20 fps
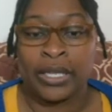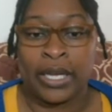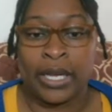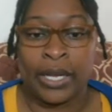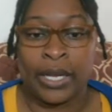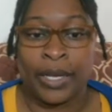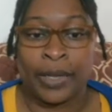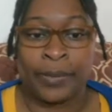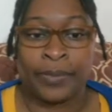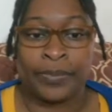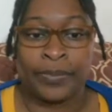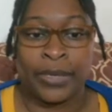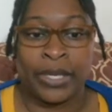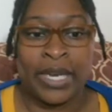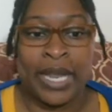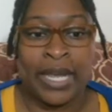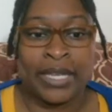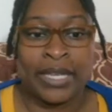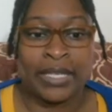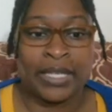um, the
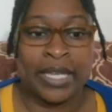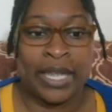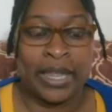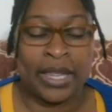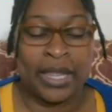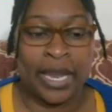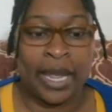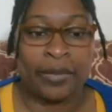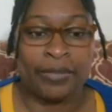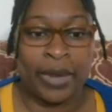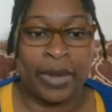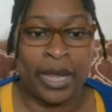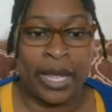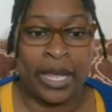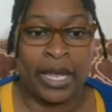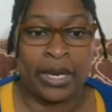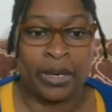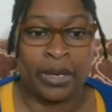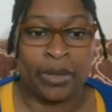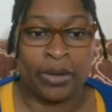next thing that I
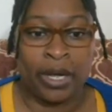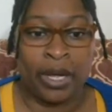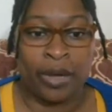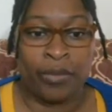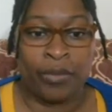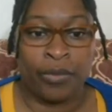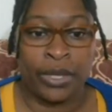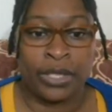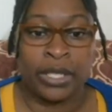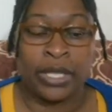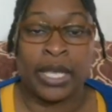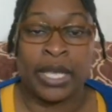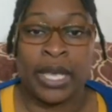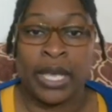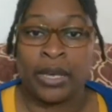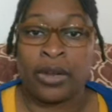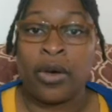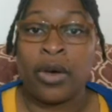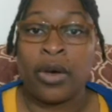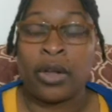read was
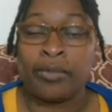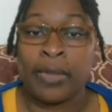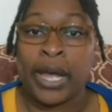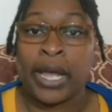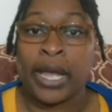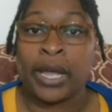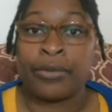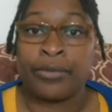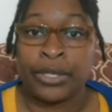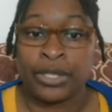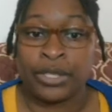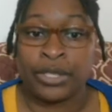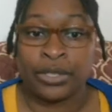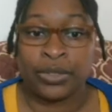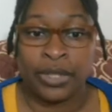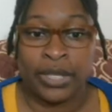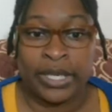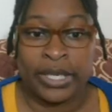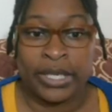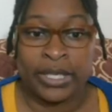again on my
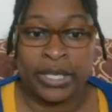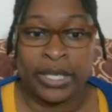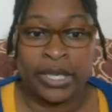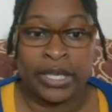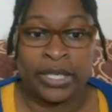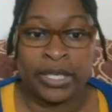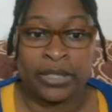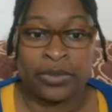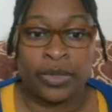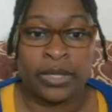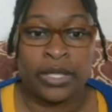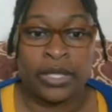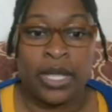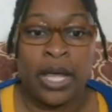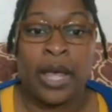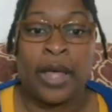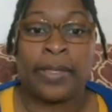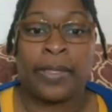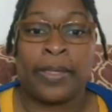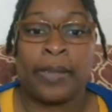original list, and this was
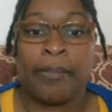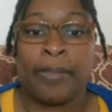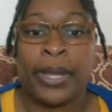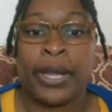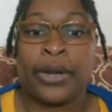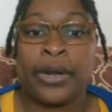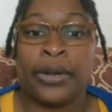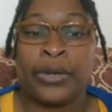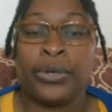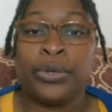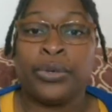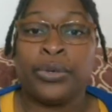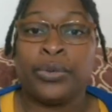The Bear Who